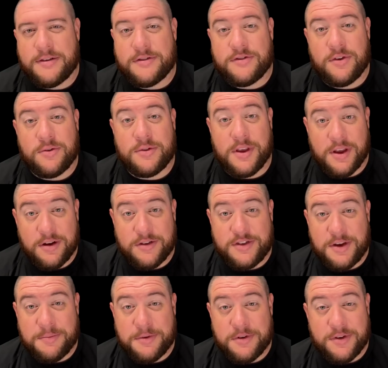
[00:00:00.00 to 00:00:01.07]
So the
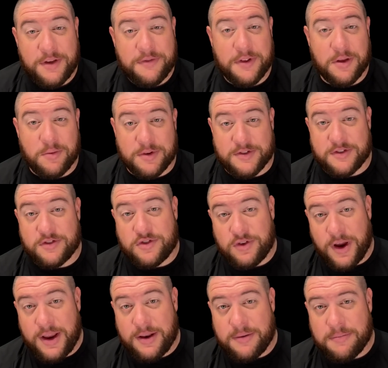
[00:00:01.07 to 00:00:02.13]
Interceptor definitely wasn't
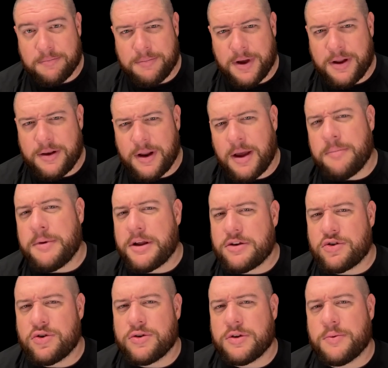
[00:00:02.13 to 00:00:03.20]
straight, but I'm not
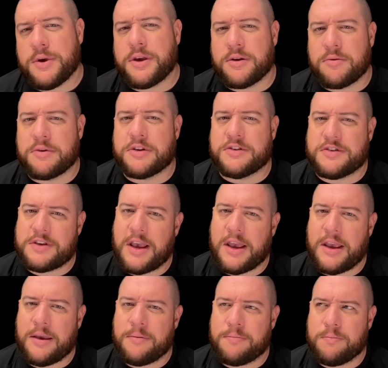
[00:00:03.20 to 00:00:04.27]
sure that we can really
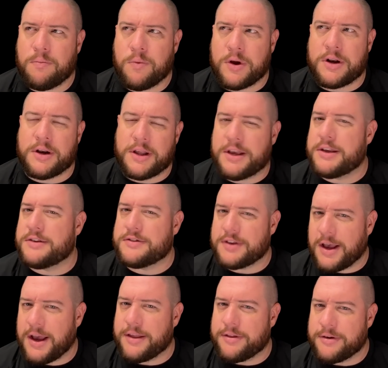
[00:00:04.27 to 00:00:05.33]
say what it is
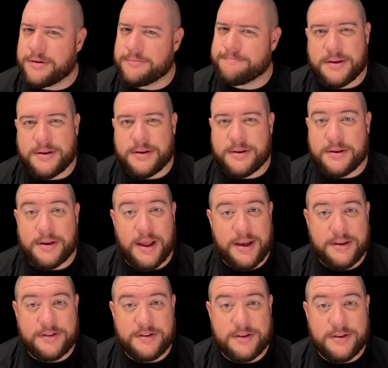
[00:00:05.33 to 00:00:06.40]
either.
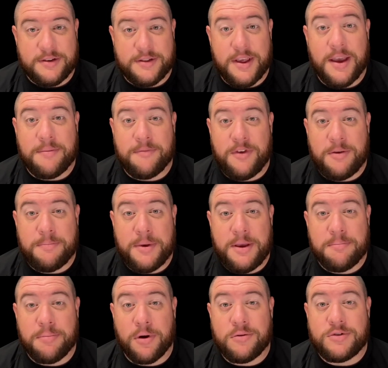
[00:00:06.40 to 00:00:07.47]
Next, the MVP
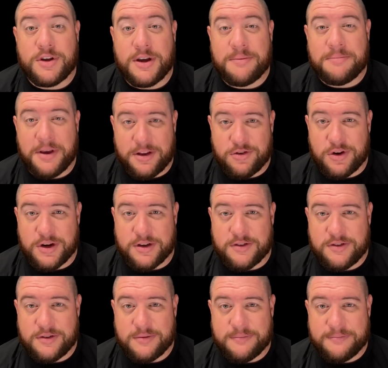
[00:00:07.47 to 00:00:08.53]
Proton Matrix.